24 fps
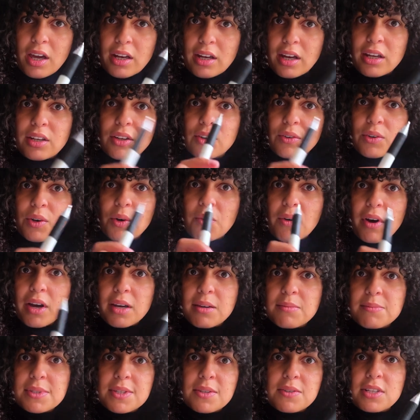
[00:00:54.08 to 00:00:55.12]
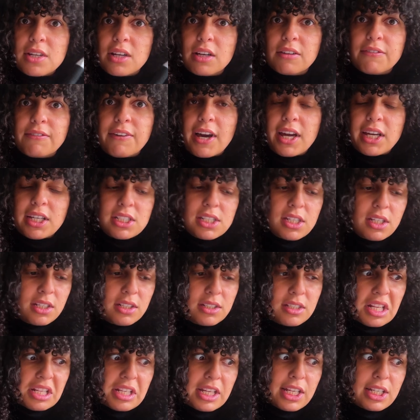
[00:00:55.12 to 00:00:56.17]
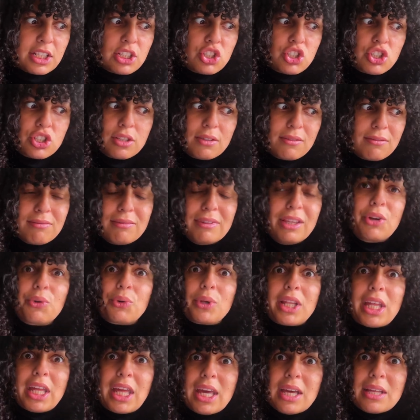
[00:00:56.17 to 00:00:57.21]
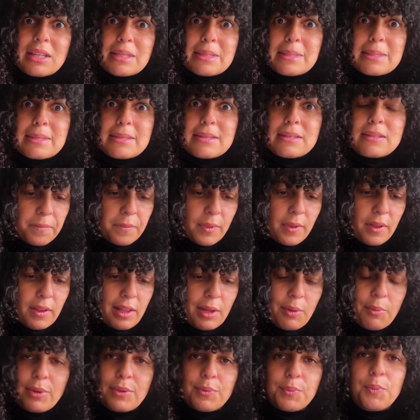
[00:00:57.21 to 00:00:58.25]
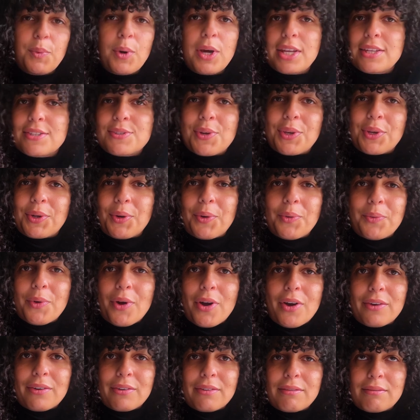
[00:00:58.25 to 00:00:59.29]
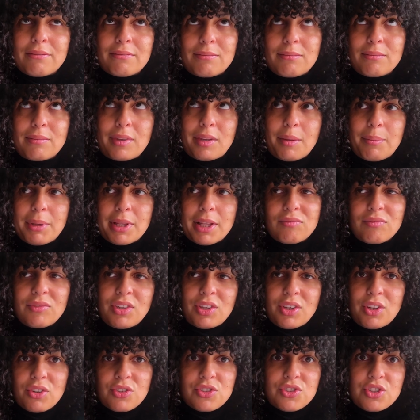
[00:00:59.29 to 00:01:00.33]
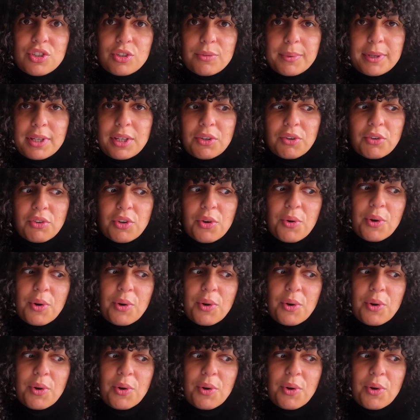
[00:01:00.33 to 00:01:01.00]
and I don't know why I'm so terrified to teach literally kids. Like what, what is gonna go wrong? They'd be like, you're stupid, you don't know